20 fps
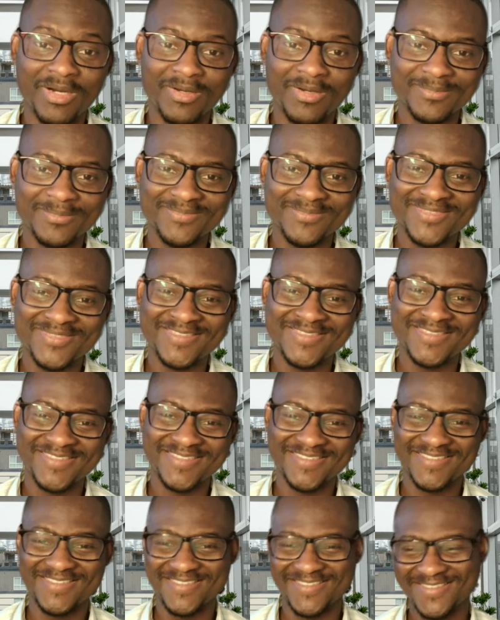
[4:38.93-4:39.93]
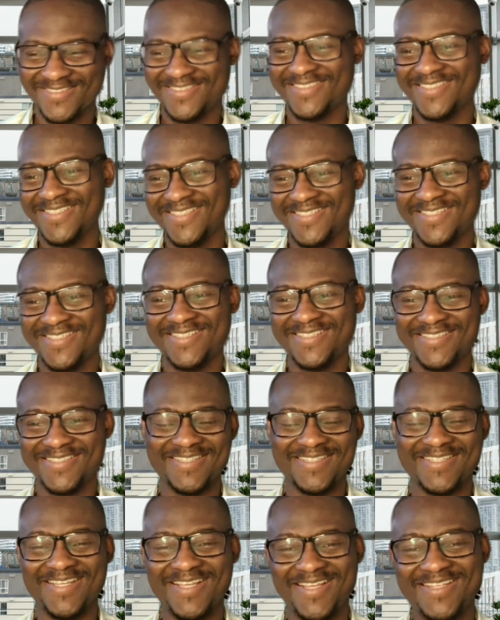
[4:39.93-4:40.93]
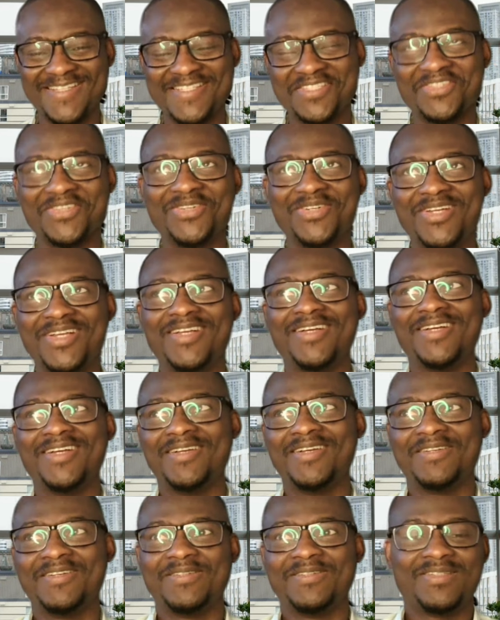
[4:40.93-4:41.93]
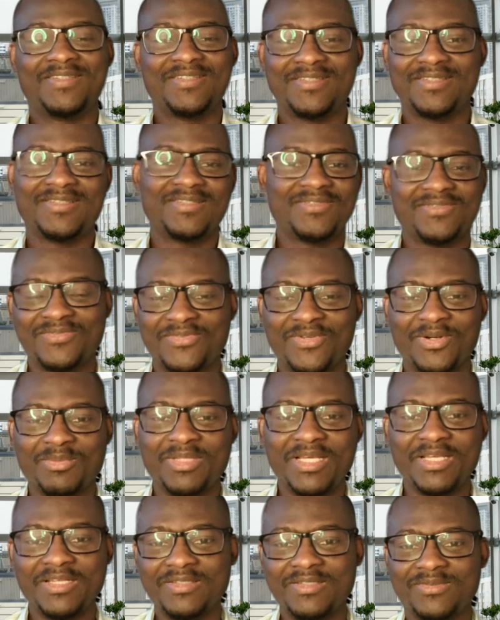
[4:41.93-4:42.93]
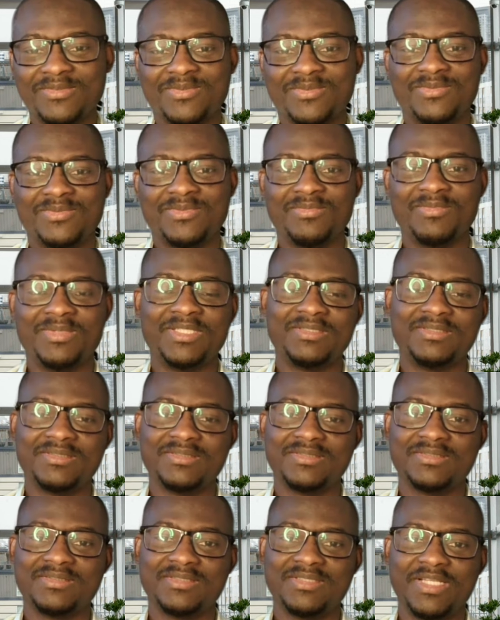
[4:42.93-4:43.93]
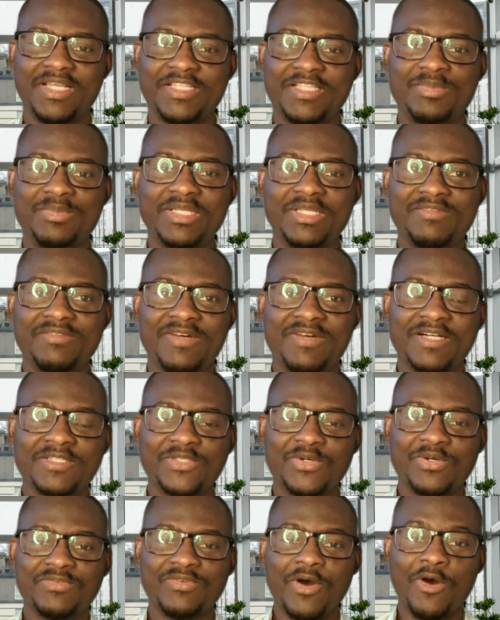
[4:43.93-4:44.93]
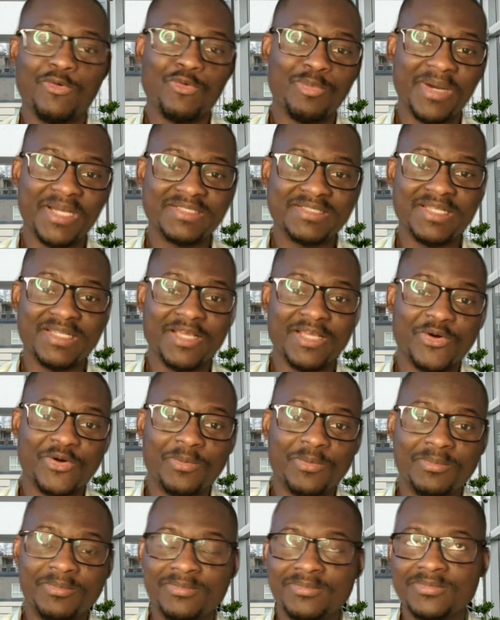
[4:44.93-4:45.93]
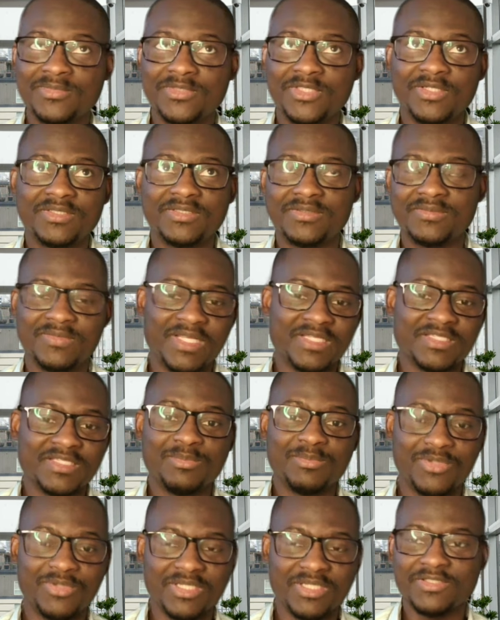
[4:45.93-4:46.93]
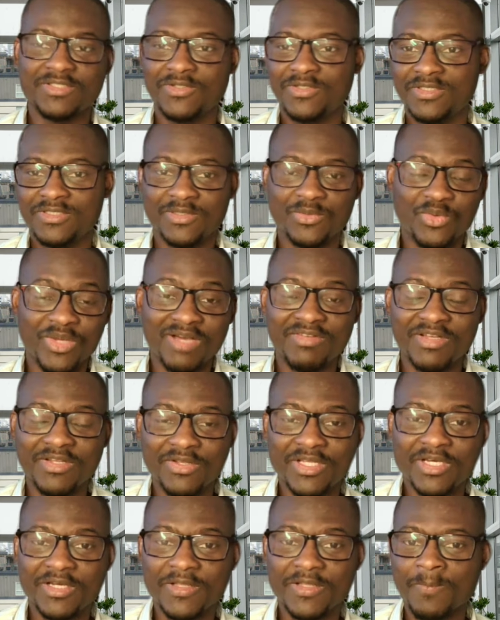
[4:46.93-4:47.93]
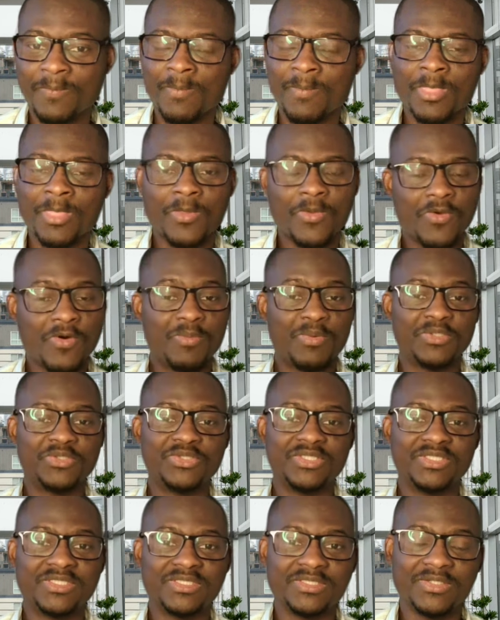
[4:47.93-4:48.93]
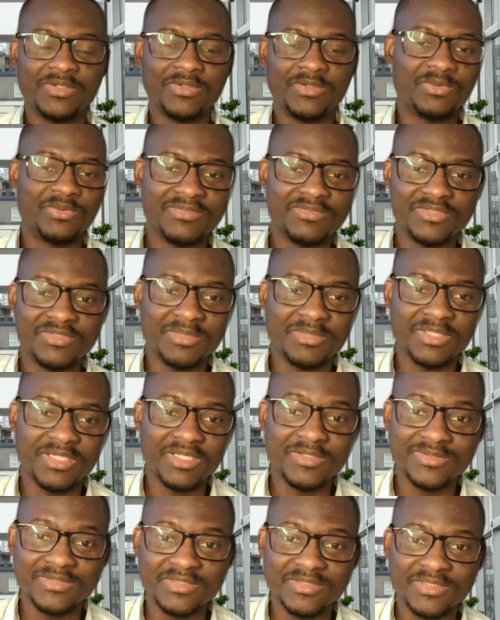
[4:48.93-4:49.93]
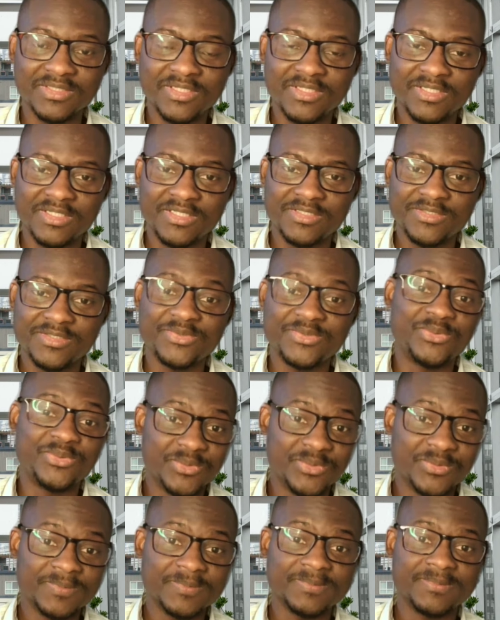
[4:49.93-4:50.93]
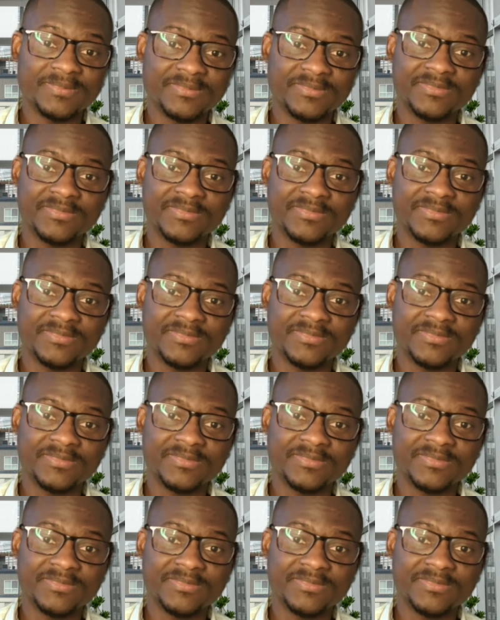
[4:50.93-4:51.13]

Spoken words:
Okay. So from there, it's been a factor of occupied till I come. Just let's keep doing it until we have another opportunity or we have something else to do.